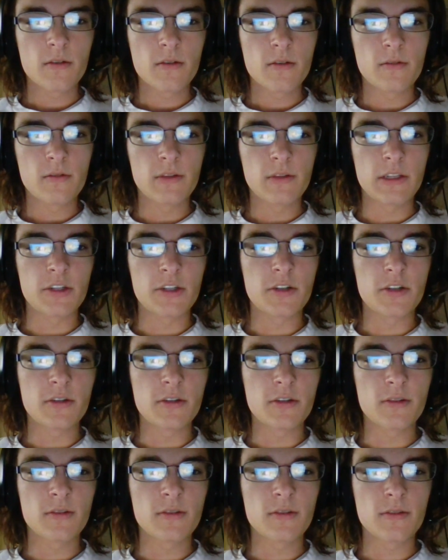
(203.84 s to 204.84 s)

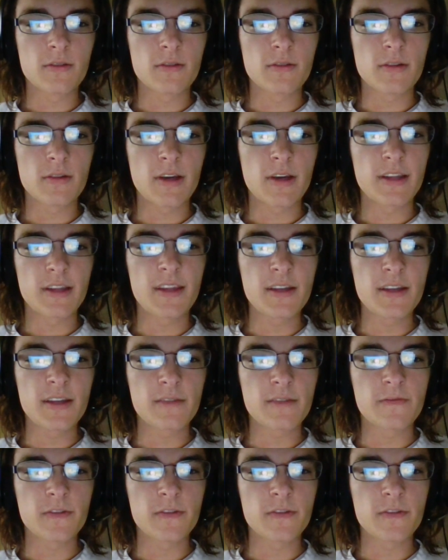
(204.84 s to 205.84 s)
Which, I
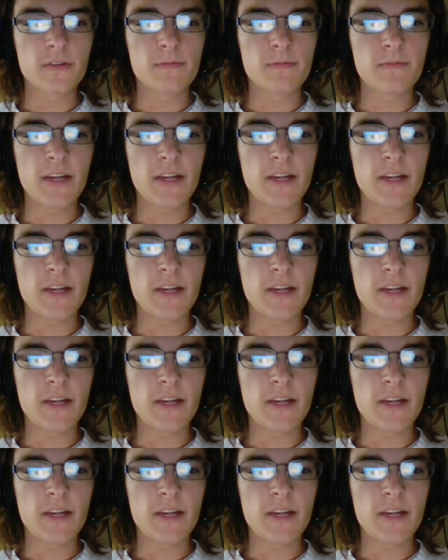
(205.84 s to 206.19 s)
think for